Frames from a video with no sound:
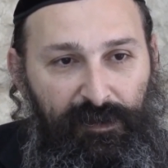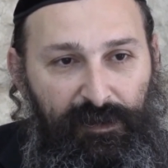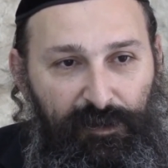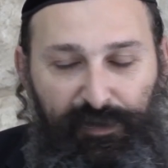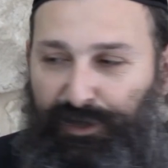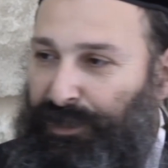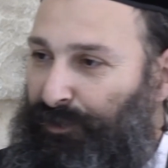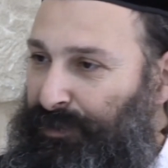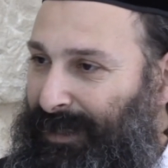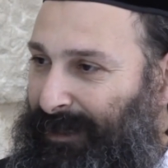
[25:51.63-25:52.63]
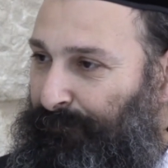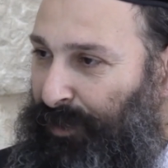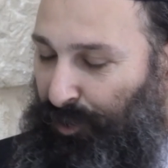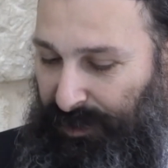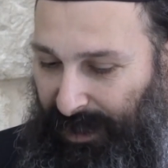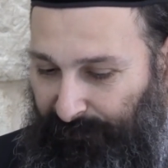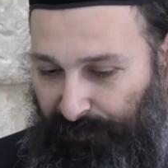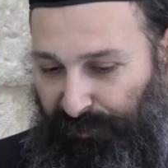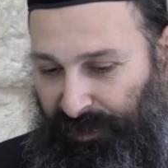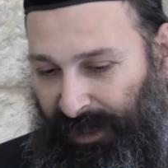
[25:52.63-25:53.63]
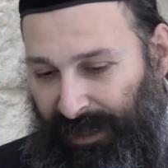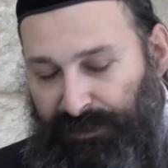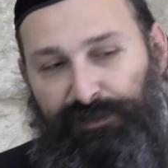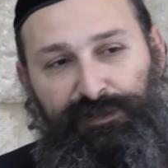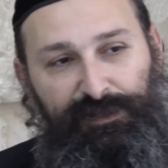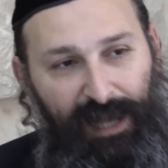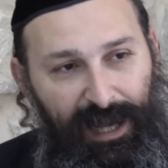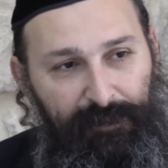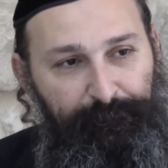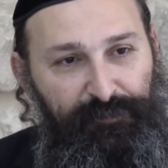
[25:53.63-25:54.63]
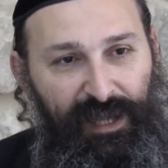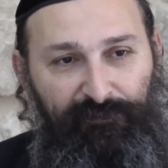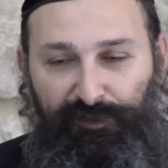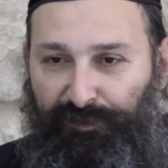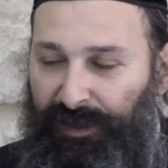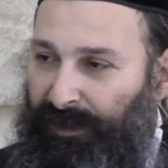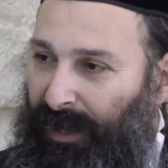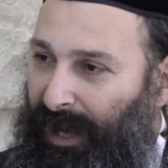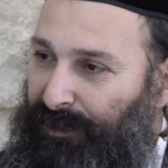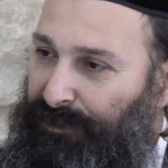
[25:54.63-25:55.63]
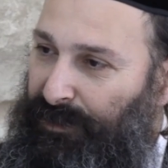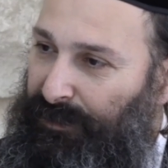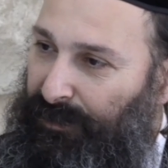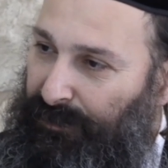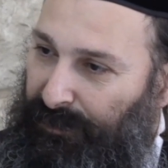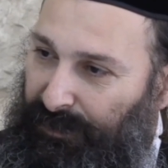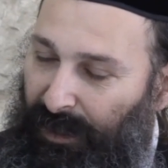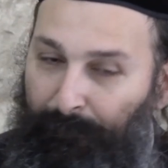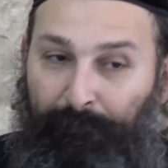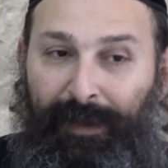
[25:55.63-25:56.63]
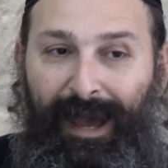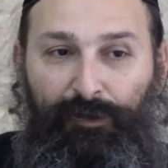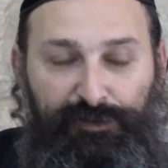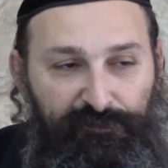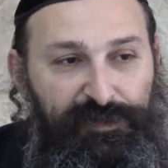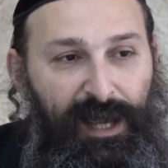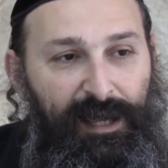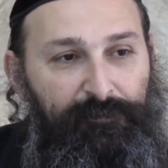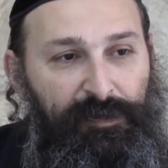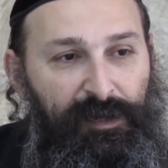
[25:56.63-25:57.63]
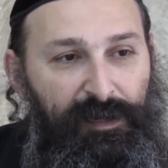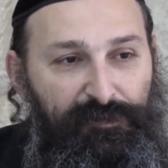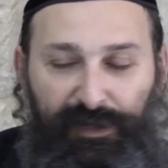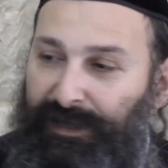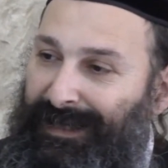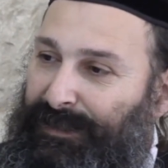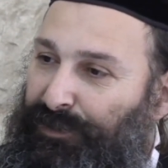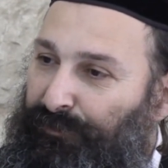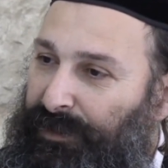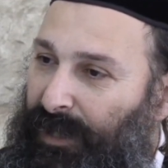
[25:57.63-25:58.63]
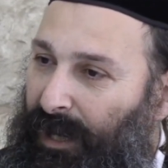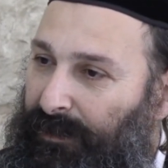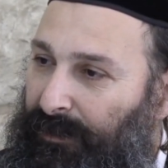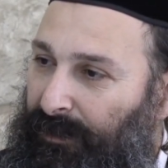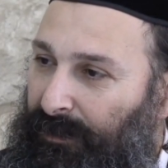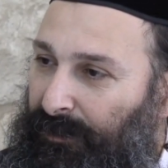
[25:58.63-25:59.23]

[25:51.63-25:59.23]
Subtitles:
And not because I don't sleep, because everything has its time. Everything has the amount of time that needs to be done.